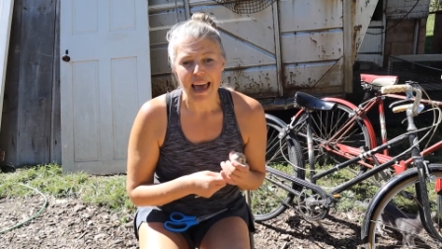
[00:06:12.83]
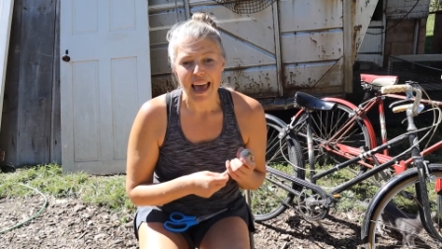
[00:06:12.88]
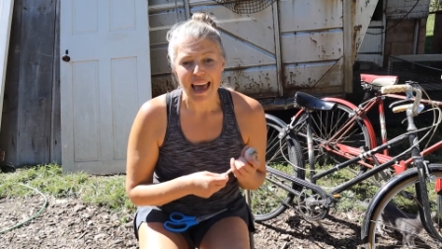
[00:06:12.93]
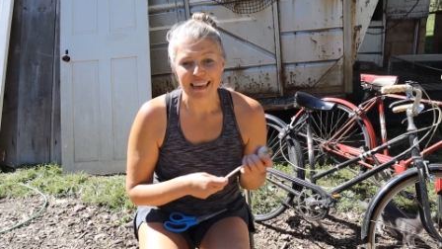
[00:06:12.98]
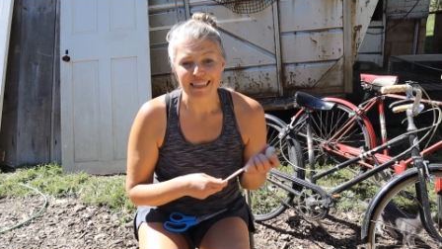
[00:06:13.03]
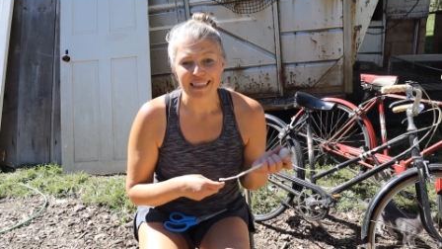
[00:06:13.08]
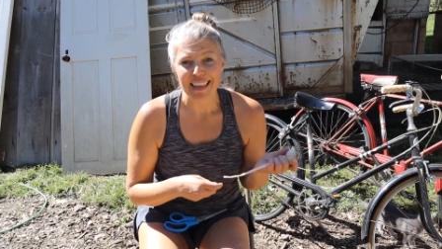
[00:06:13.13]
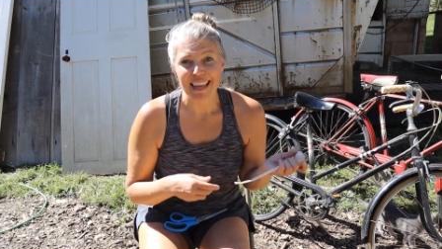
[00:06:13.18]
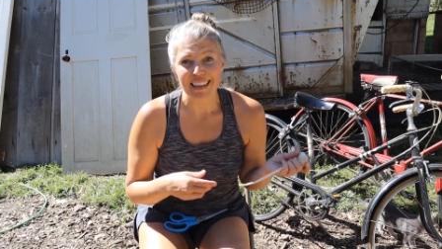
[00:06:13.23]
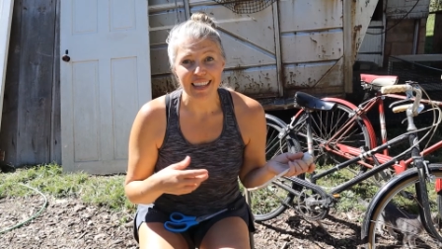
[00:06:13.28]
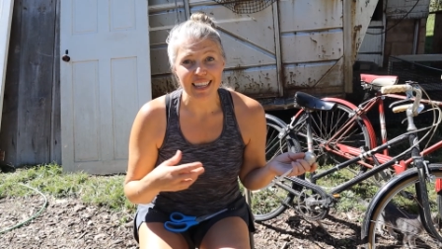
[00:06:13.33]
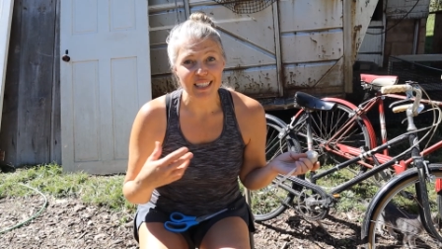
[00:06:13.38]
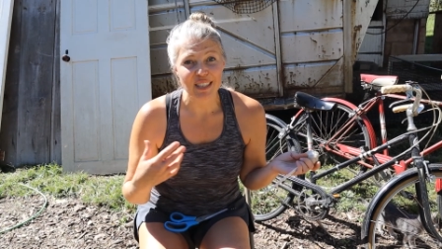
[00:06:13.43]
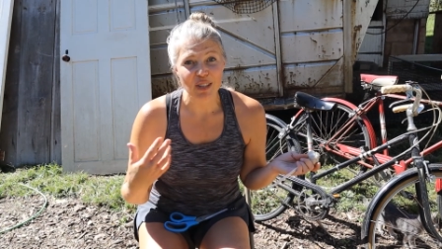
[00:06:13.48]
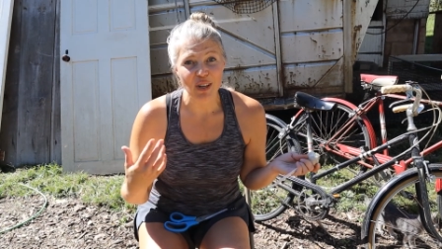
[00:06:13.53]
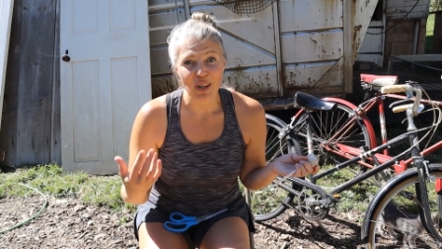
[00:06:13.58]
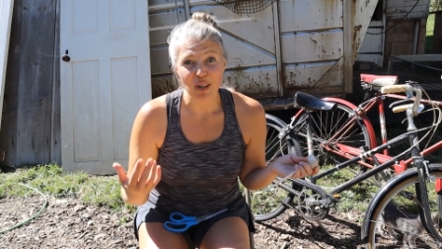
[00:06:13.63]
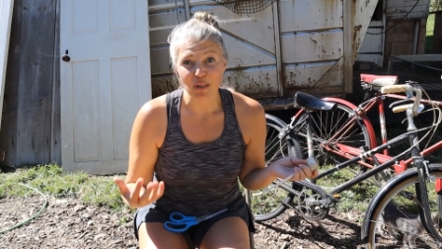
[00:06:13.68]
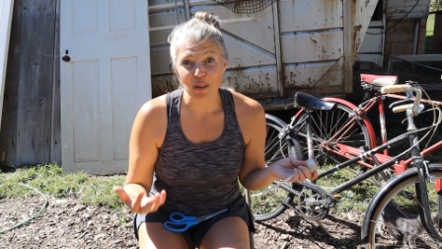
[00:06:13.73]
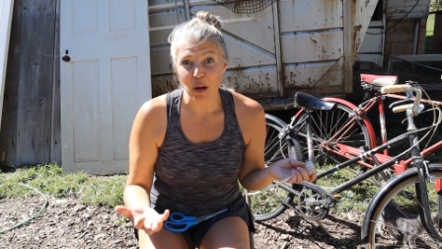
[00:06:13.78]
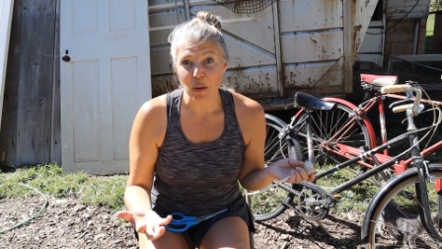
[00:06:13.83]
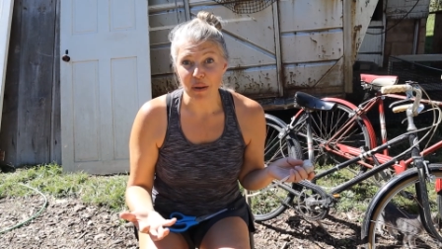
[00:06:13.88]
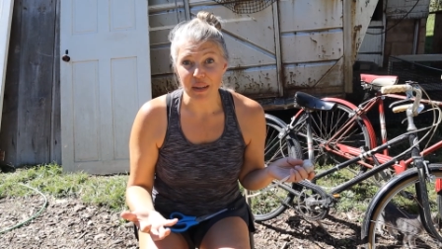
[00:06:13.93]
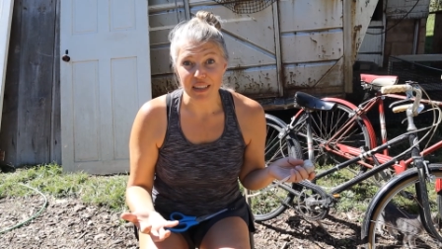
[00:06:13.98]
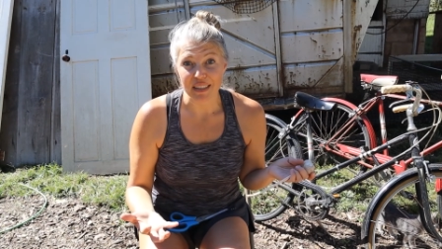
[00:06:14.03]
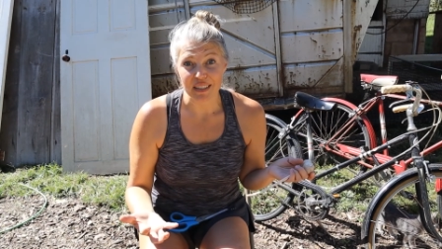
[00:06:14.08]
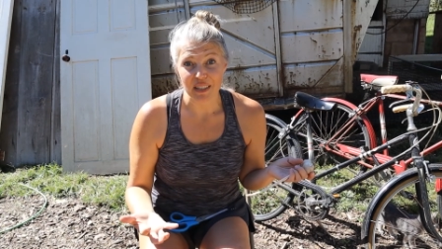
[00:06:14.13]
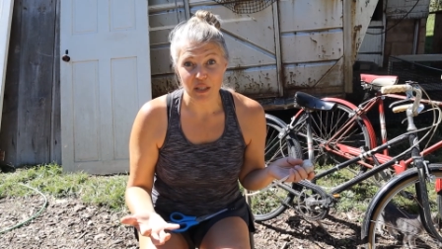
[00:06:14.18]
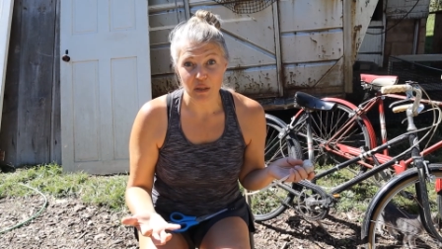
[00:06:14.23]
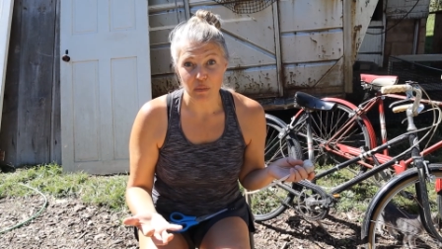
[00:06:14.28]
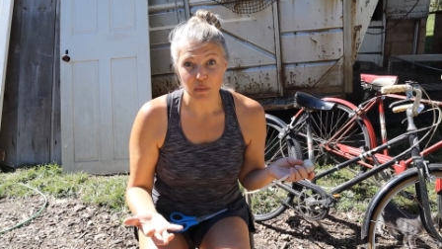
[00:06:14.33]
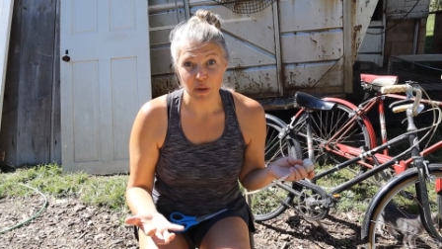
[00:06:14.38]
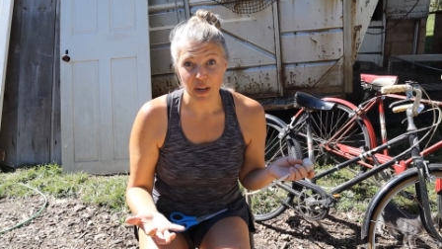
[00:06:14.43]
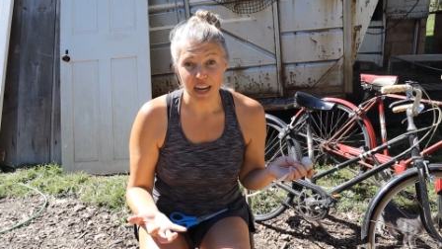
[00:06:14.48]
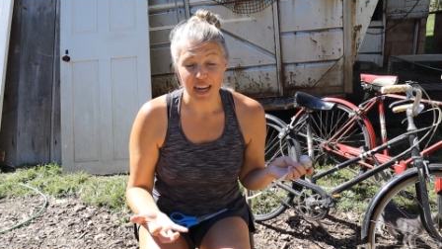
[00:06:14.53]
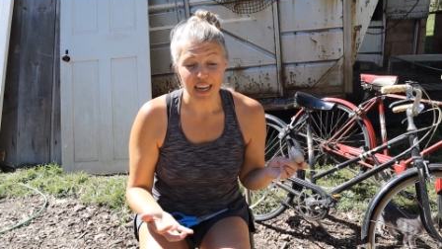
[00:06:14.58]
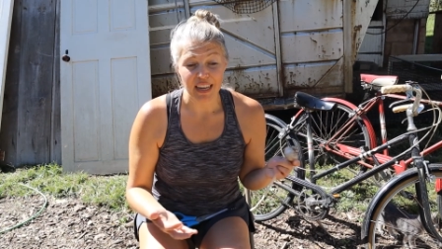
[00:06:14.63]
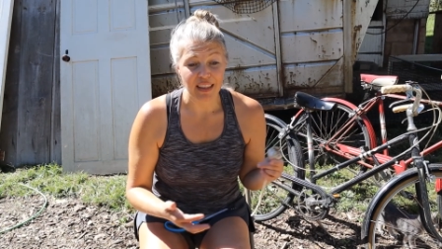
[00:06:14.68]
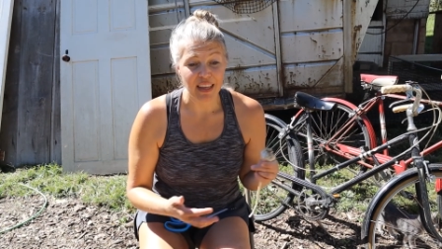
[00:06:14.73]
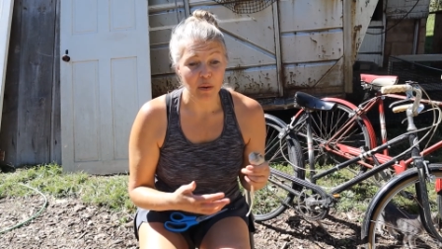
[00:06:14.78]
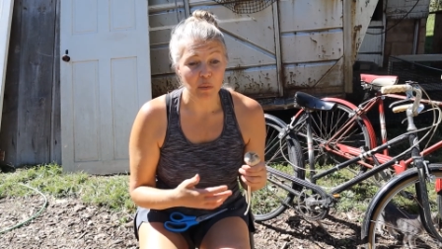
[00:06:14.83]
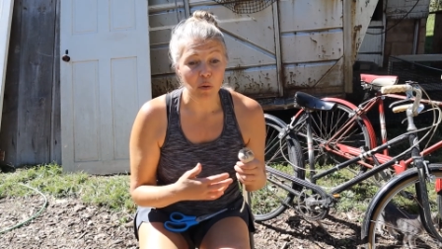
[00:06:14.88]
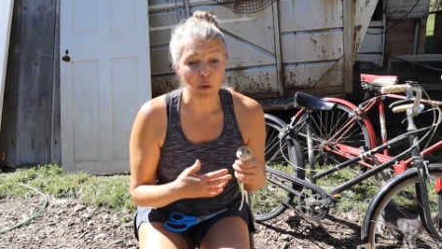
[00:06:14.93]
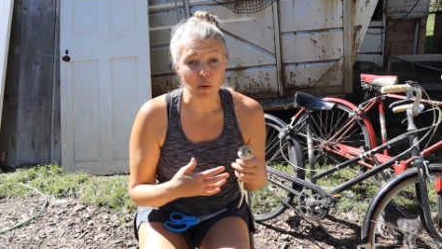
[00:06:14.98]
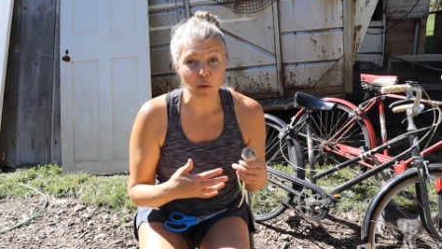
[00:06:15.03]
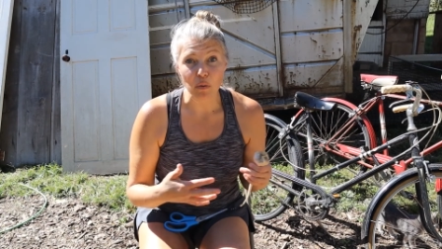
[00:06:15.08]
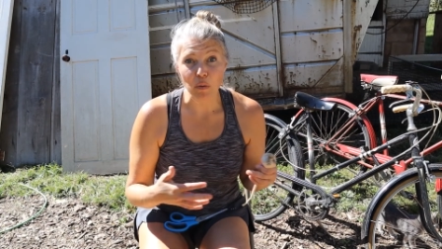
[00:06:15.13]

And then they start growing in spring and they will